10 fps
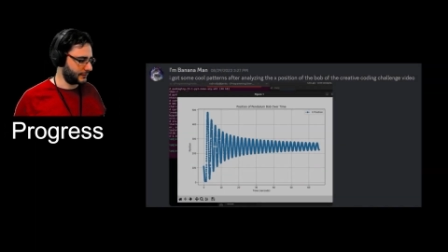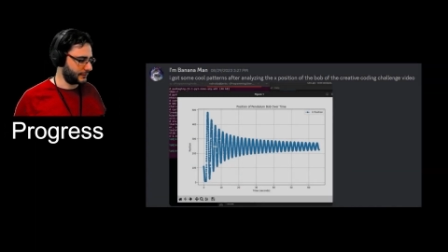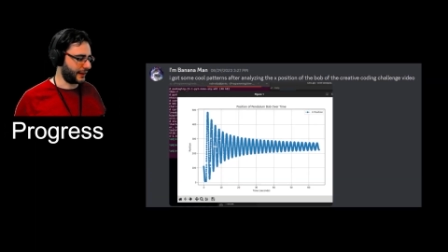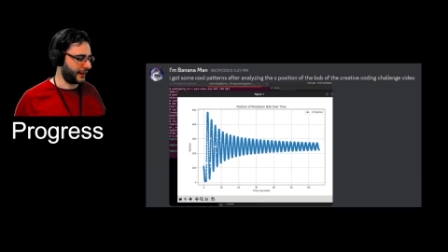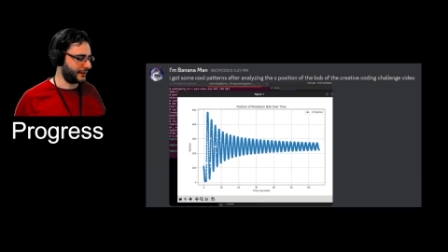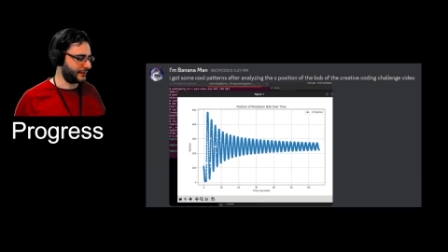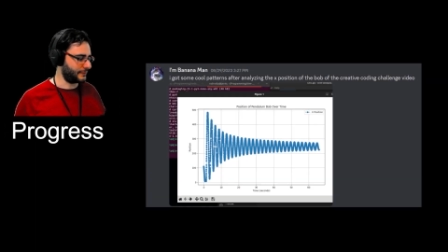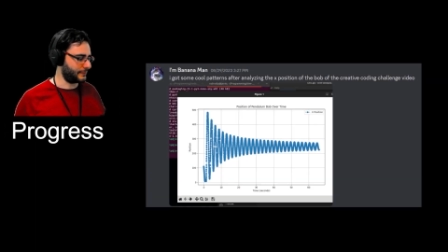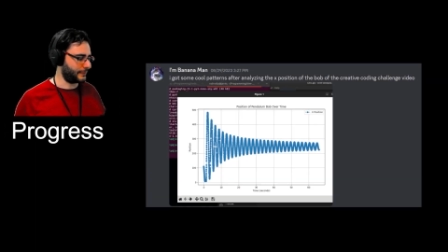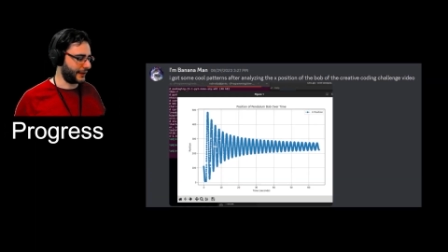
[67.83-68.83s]

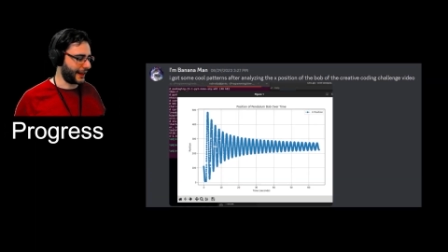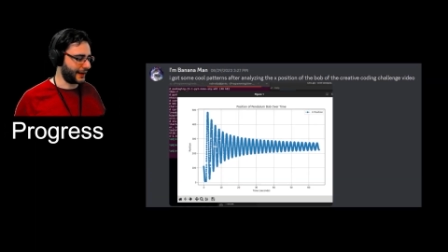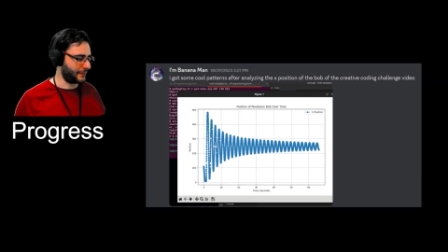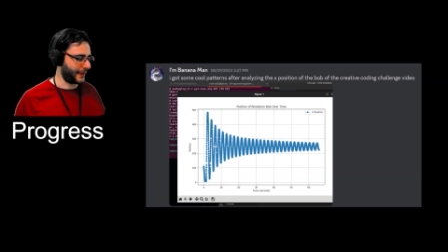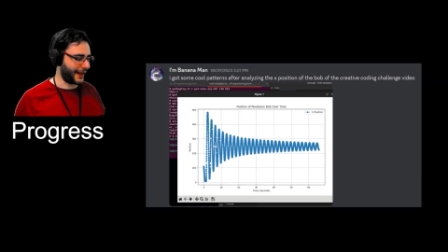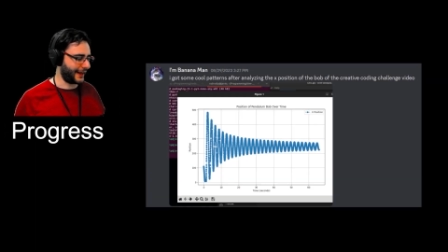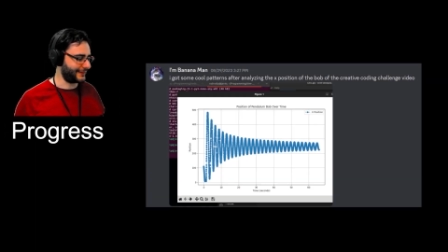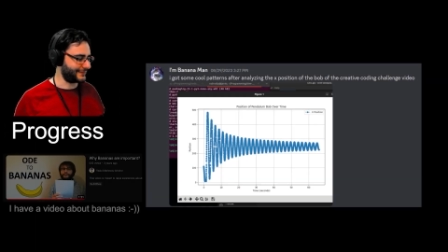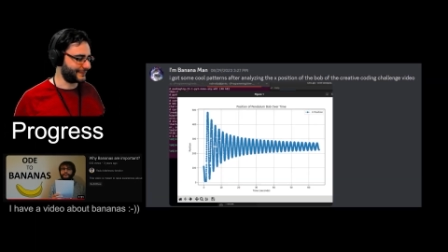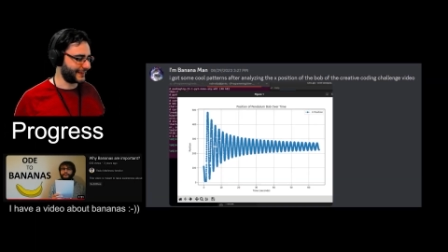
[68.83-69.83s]
Then Banana
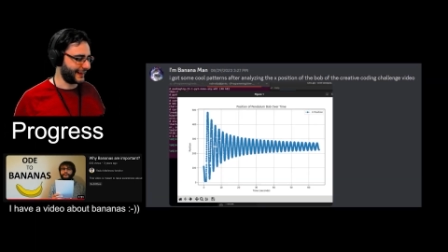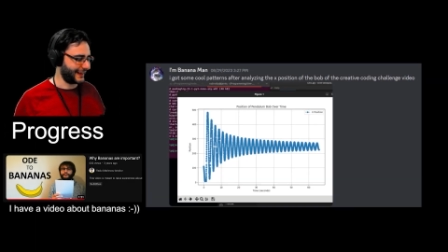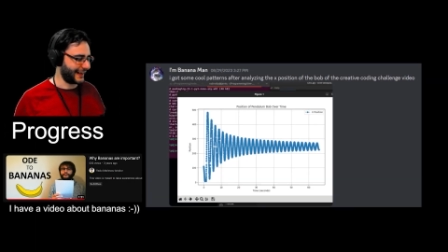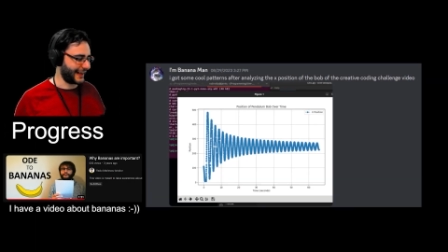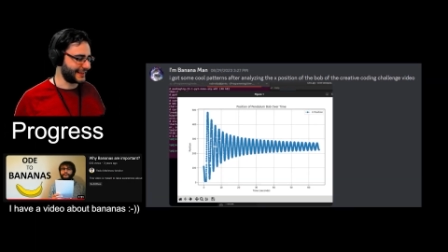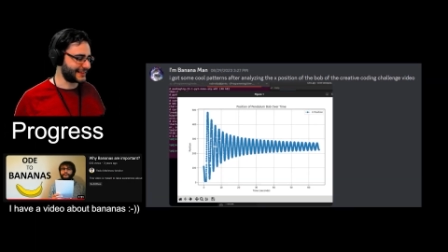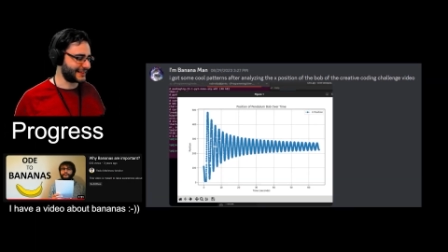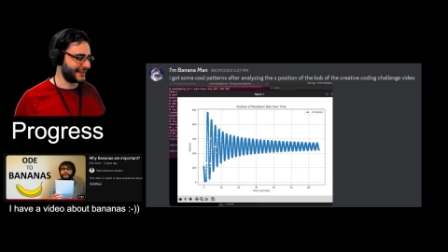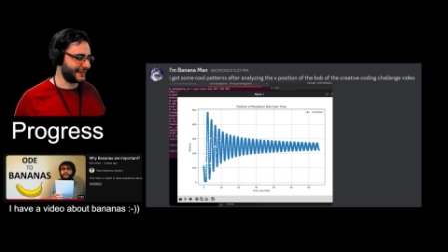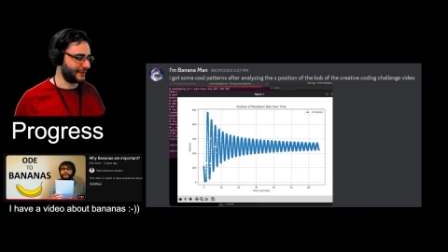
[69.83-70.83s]
Man has
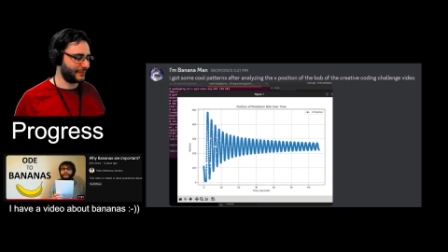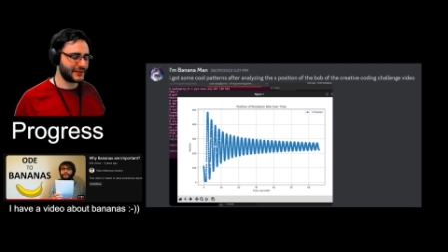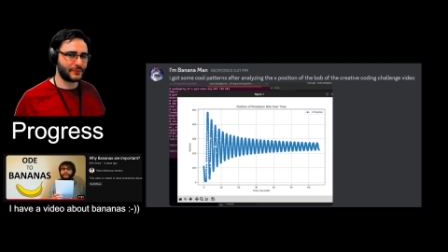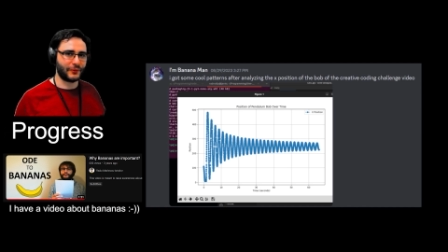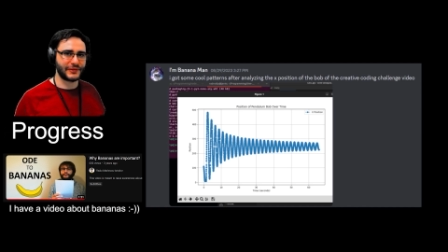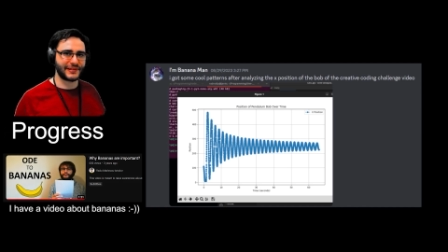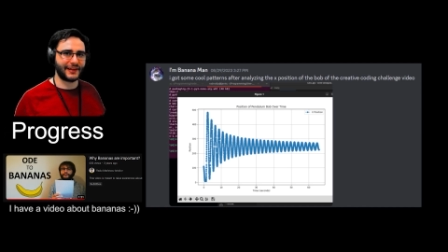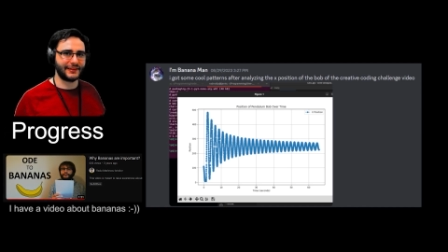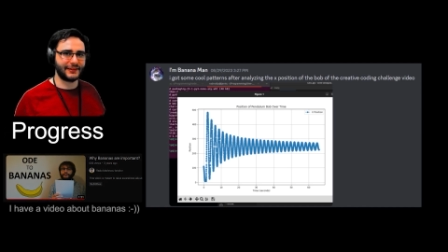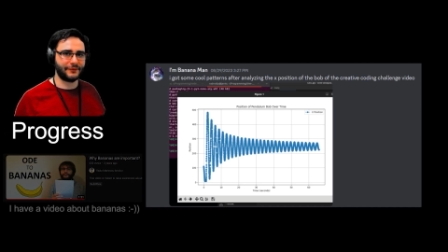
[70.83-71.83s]
a much more
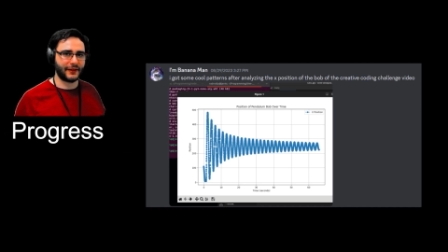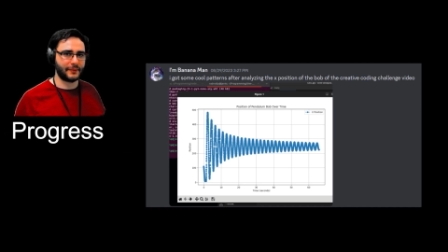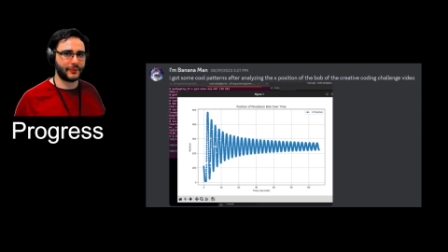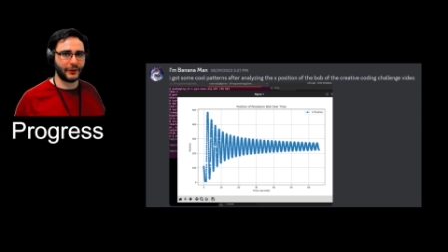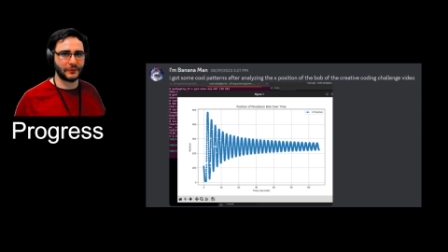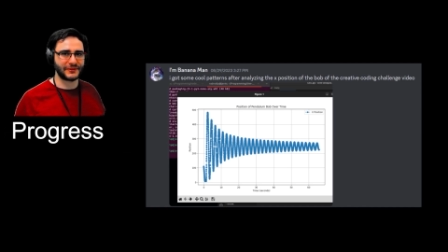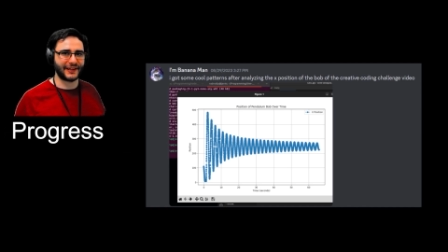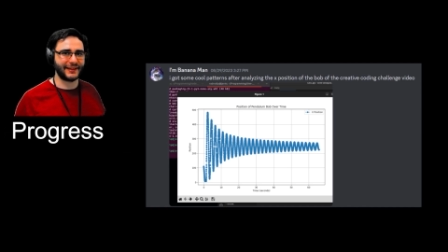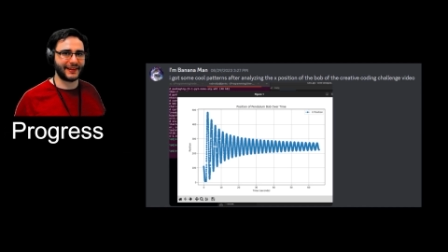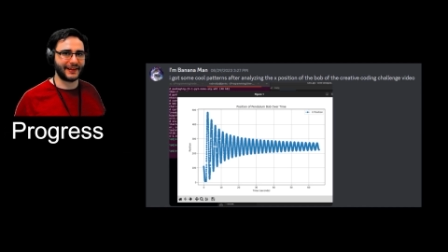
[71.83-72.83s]
scientific approach,
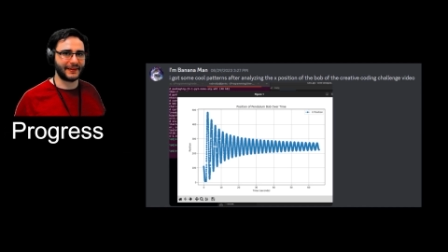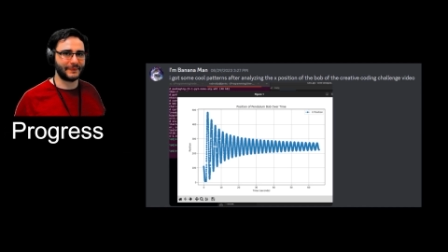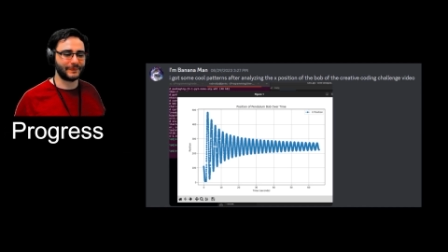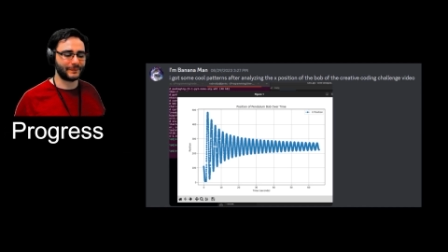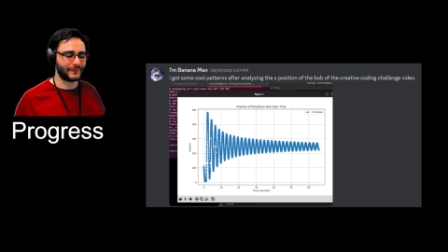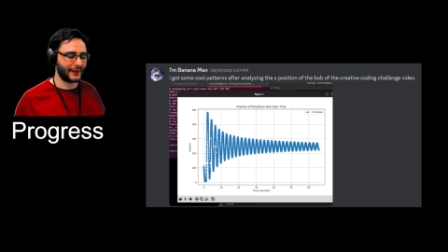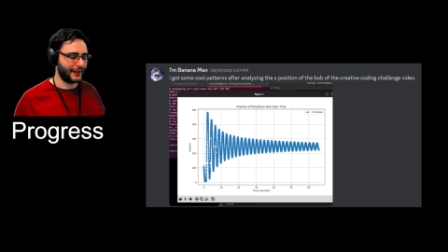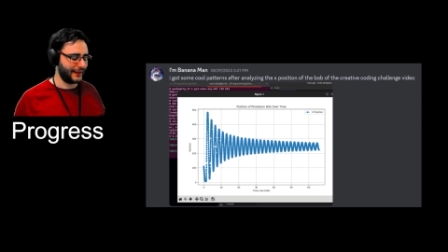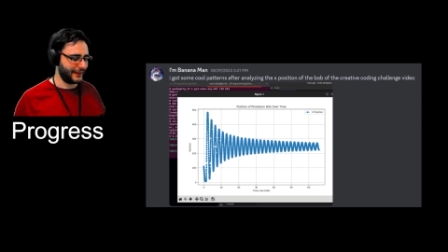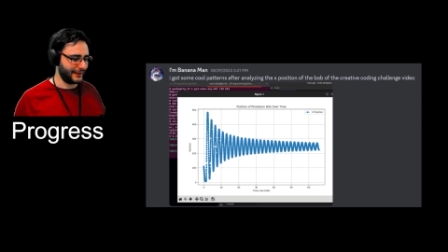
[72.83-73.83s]
I think.
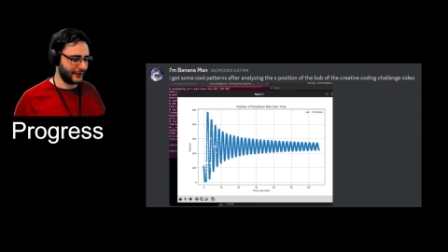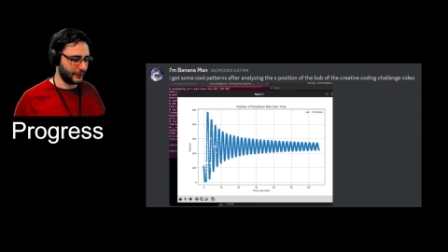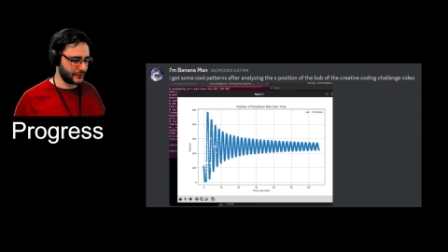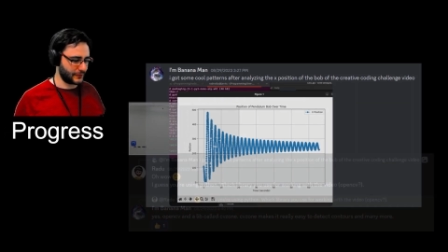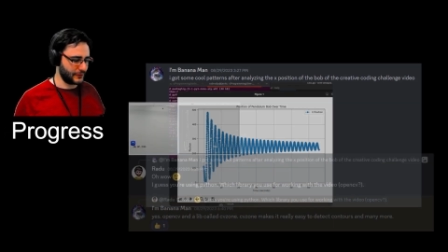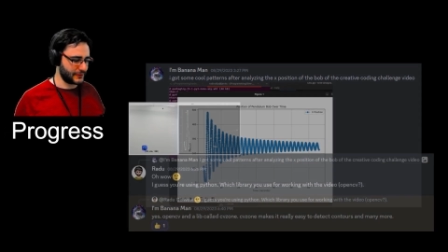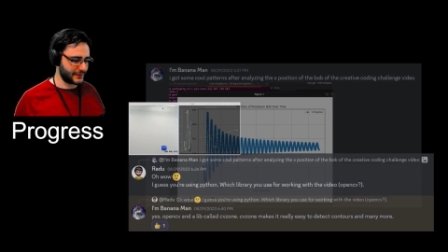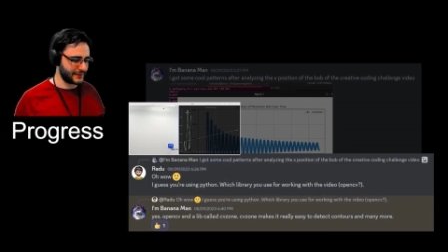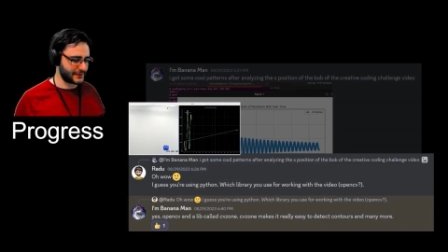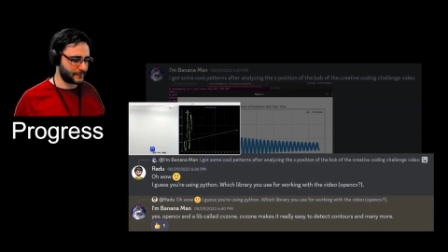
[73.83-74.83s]
He also
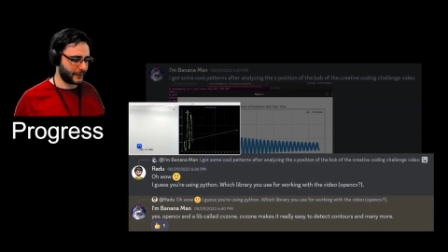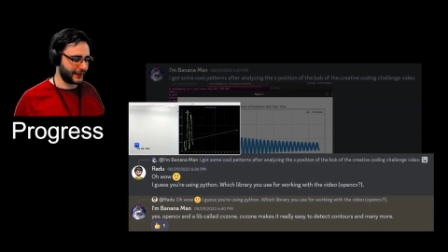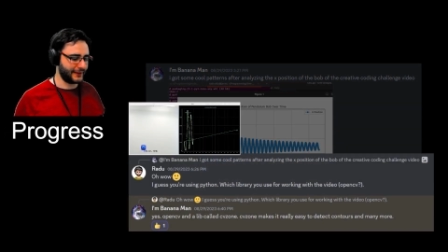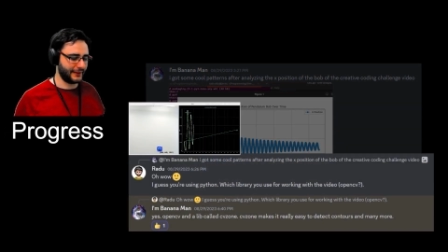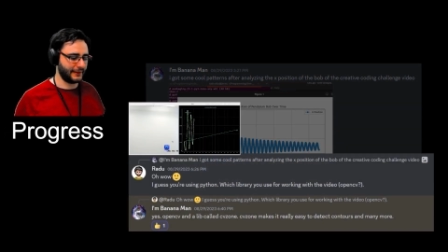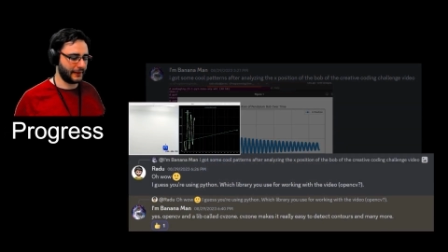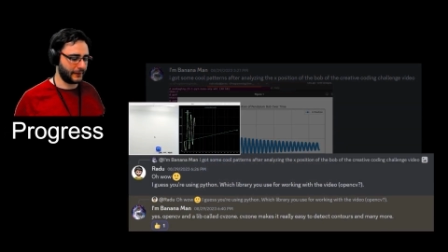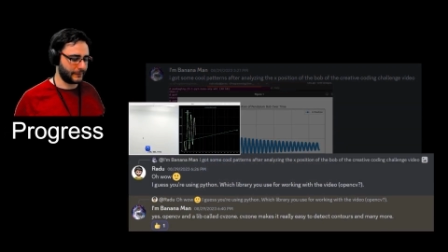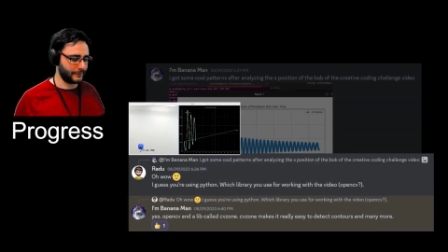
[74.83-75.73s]
uses Python here